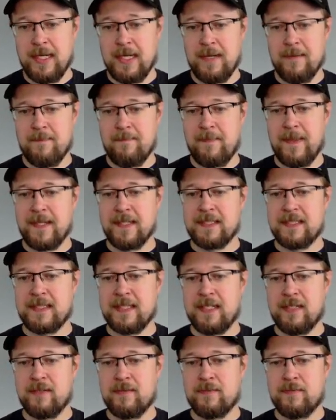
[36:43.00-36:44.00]

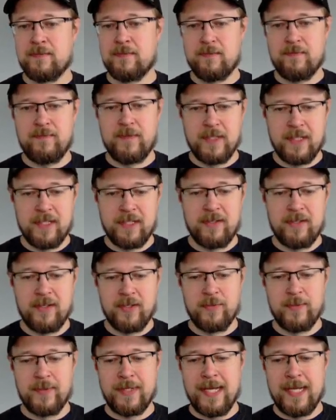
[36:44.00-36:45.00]
Instead of fiddling
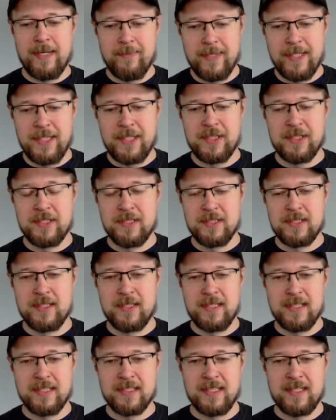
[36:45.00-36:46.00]
around with animations
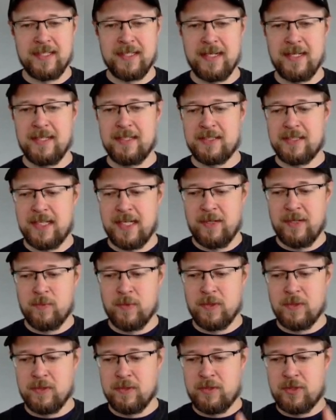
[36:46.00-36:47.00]
and things like that, I
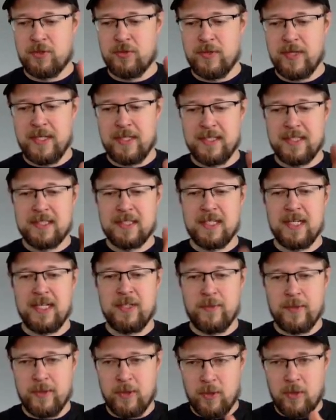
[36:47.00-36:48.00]
will create the
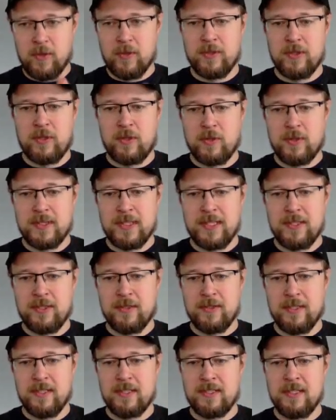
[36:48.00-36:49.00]
slide with all the
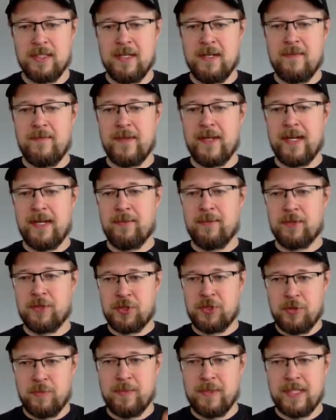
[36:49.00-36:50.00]
content on it. Then I will
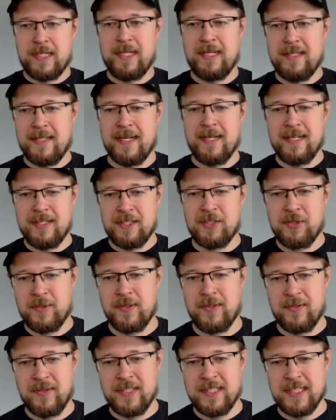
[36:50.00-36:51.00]
duplicate that
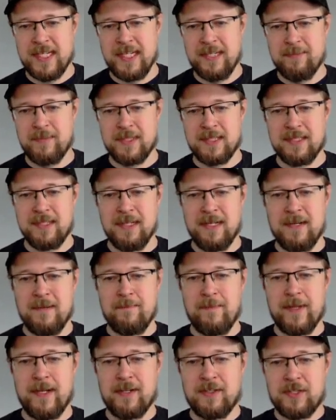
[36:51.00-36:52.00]
2 or 3 times.
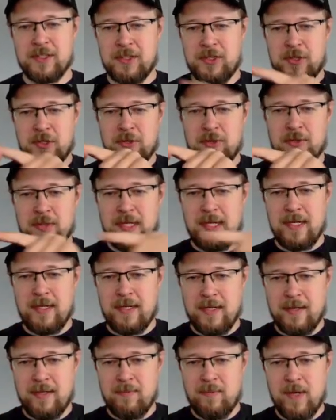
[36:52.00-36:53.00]
Then I'll just do
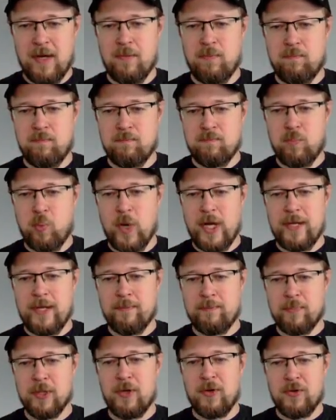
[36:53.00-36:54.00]
a
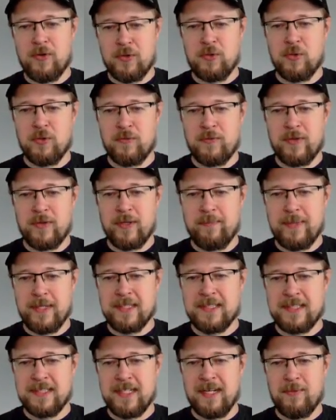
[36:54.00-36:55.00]
white block over the
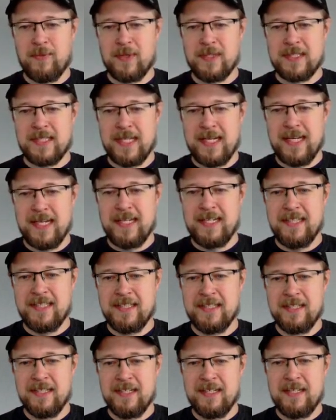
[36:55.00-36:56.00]
bits that I want to
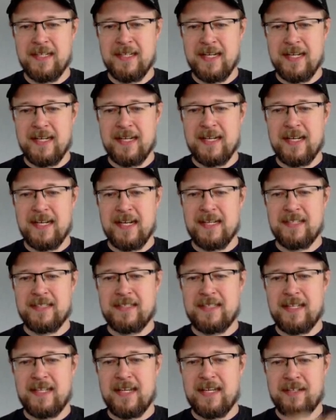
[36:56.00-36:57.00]
hide,
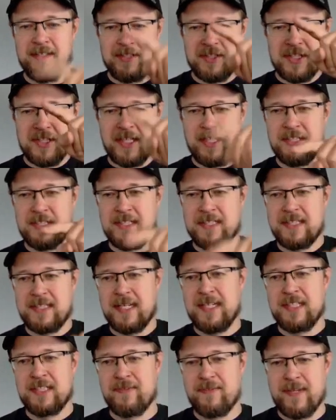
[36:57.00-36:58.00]
and then change the
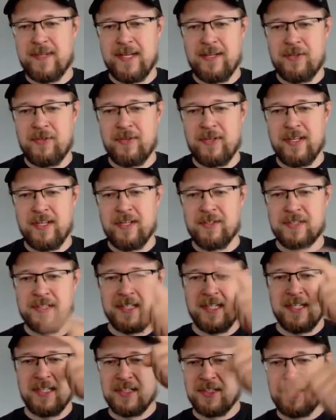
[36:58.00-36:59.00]
size of that through the other
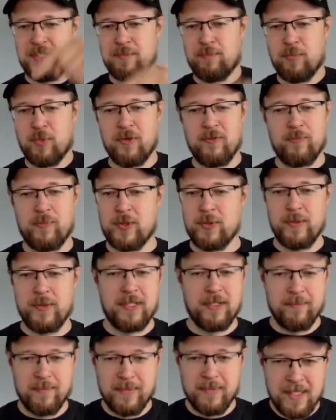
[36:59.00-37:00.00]
slides and just morph
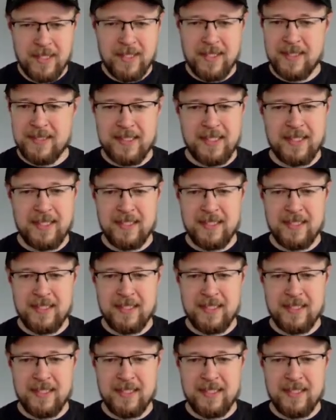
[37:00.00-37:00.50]
between them. It